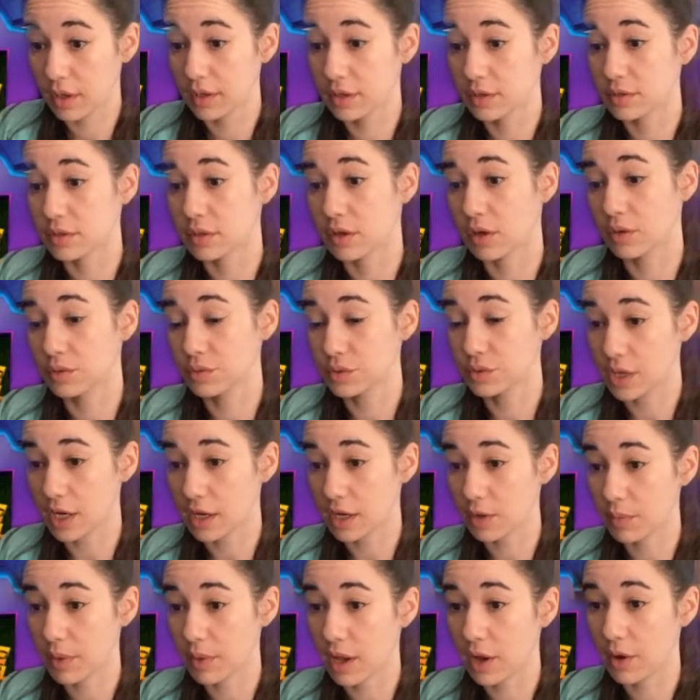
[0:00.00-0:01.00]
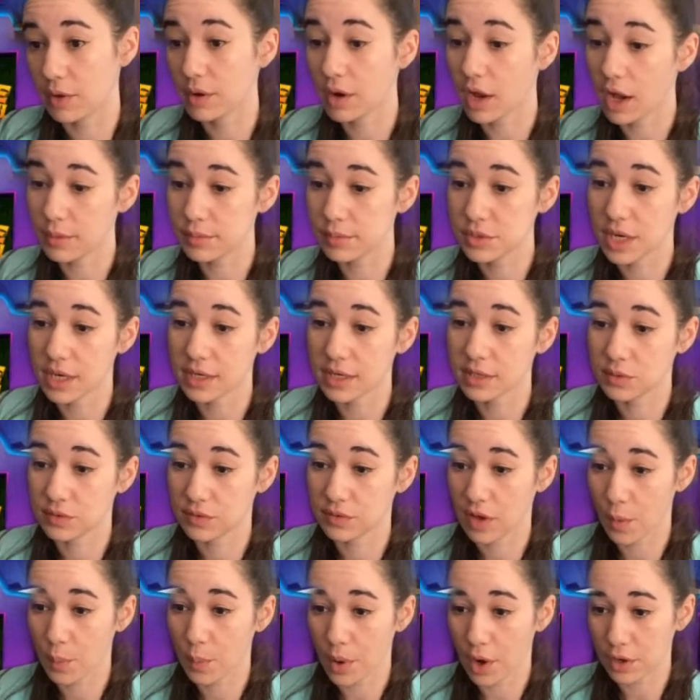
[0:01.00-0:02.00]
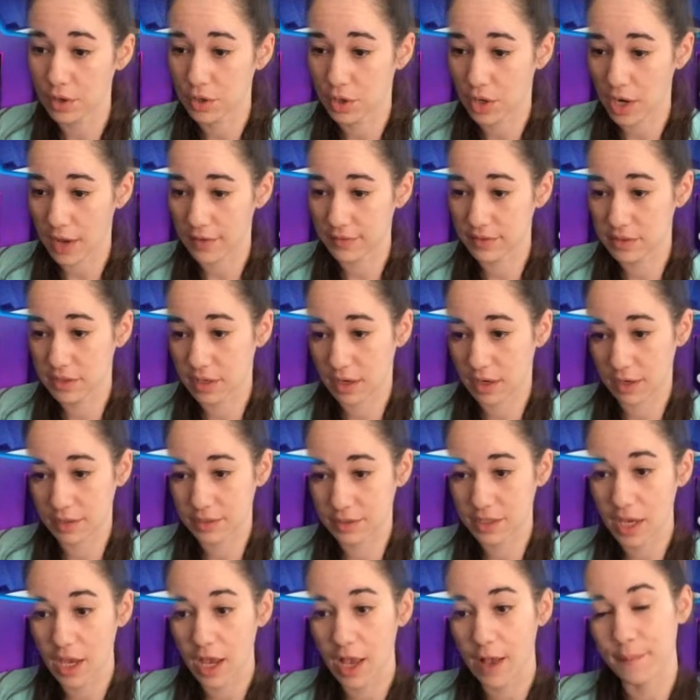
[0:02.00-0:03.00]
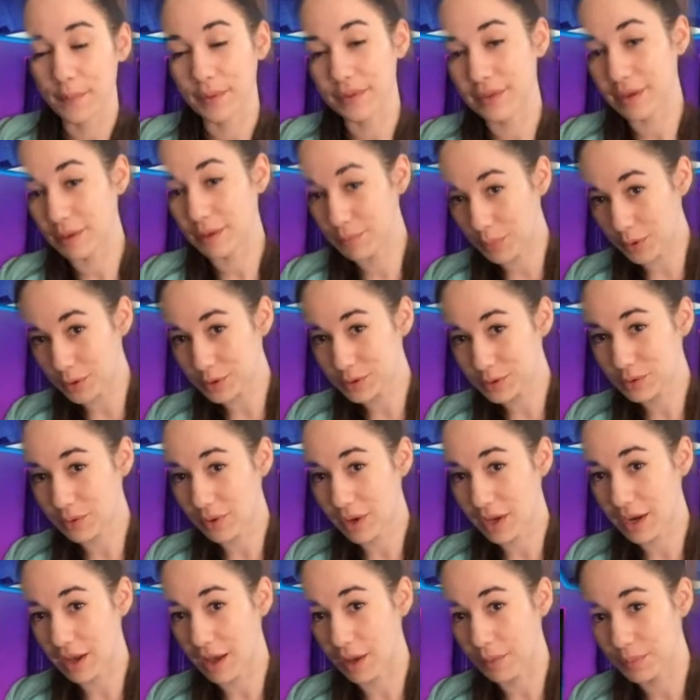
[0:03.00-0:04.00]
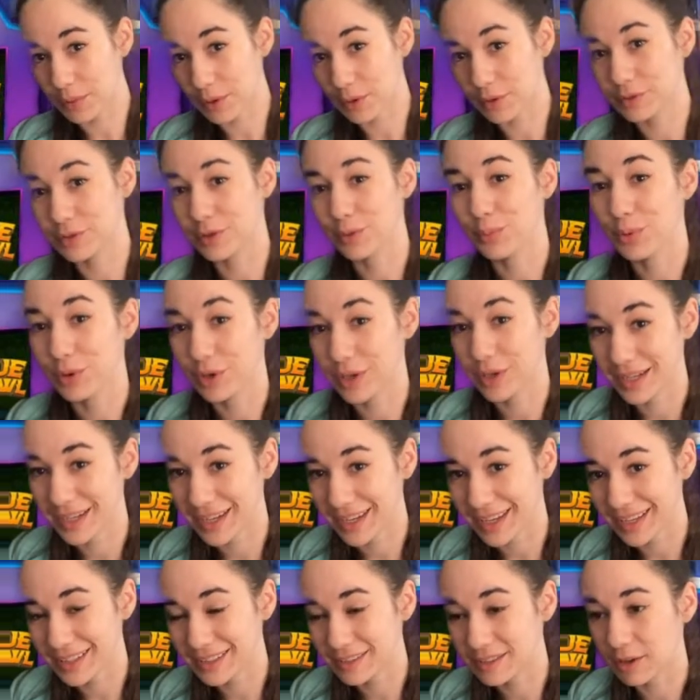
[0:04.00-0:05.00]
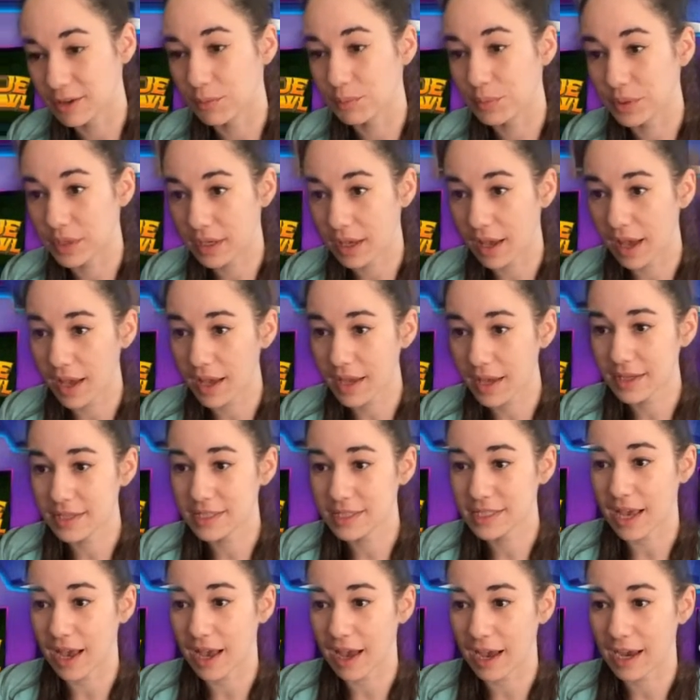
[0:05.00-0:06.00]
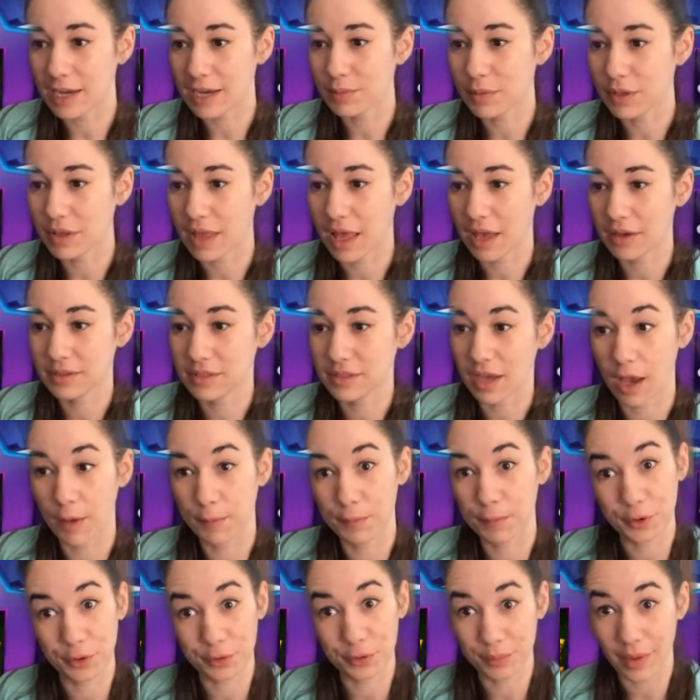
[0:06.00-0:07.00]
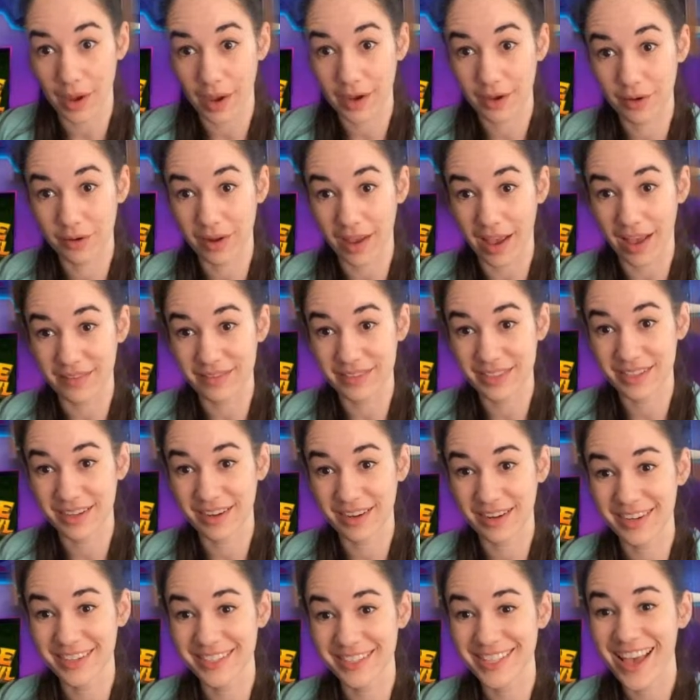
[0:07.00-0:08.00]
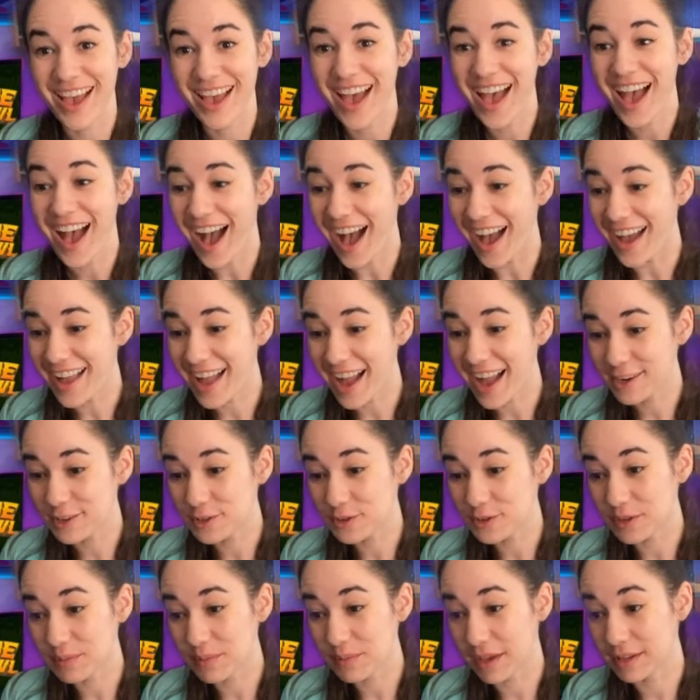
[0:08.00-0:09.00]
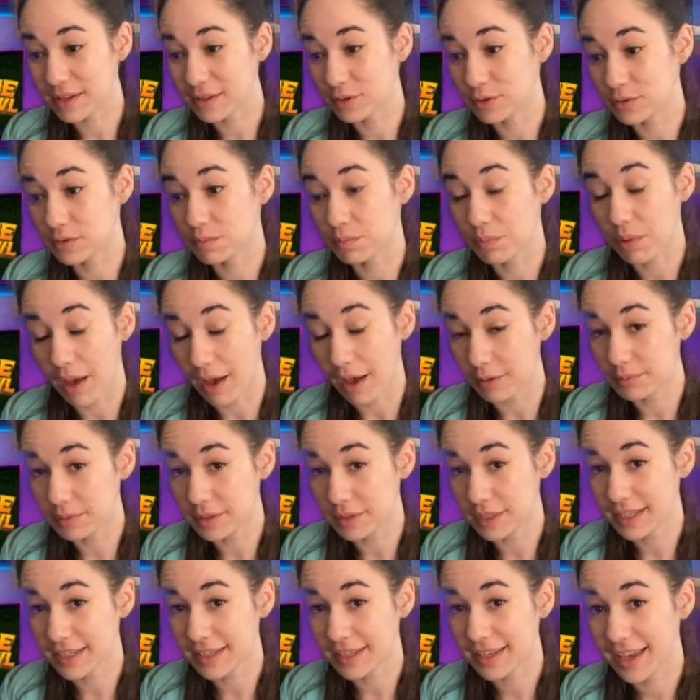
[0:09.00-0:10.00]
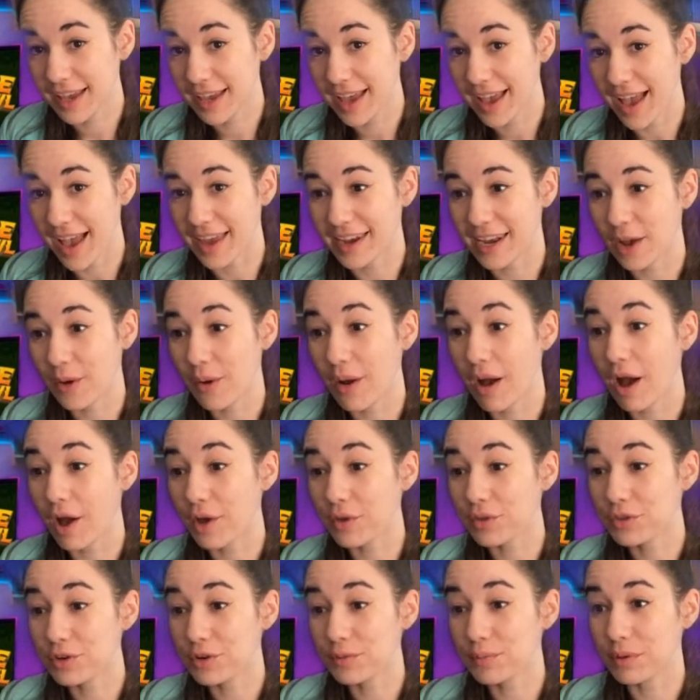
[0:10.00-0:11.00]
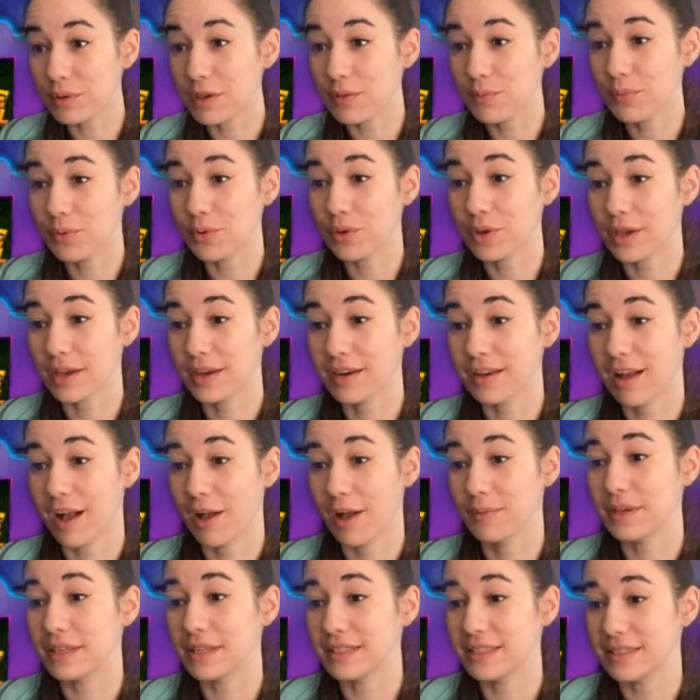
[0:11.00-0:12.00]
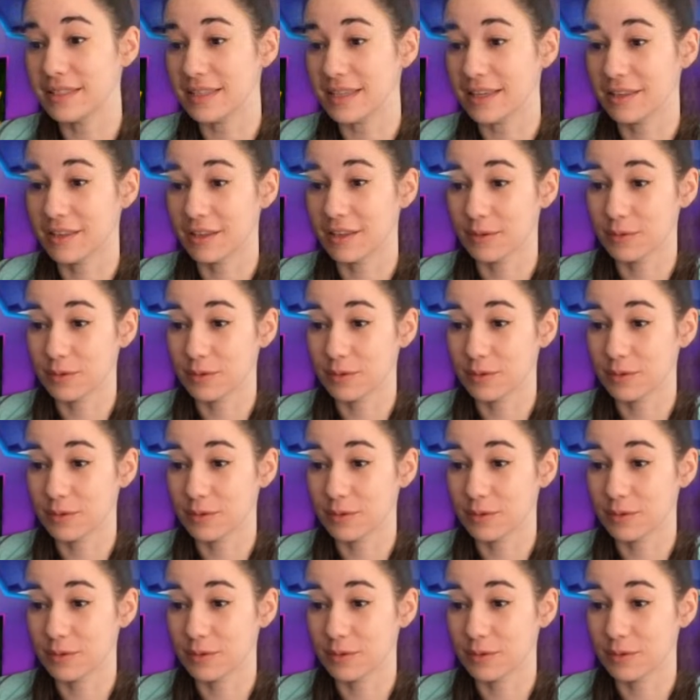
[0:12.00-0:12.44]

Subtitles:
So check them out. Objects, we've got partner avatars, but then Bolt Squad uploads are pretty neat. So because I'm allowed to upload my own avatars, I actually made those public, and now other people can come and see them.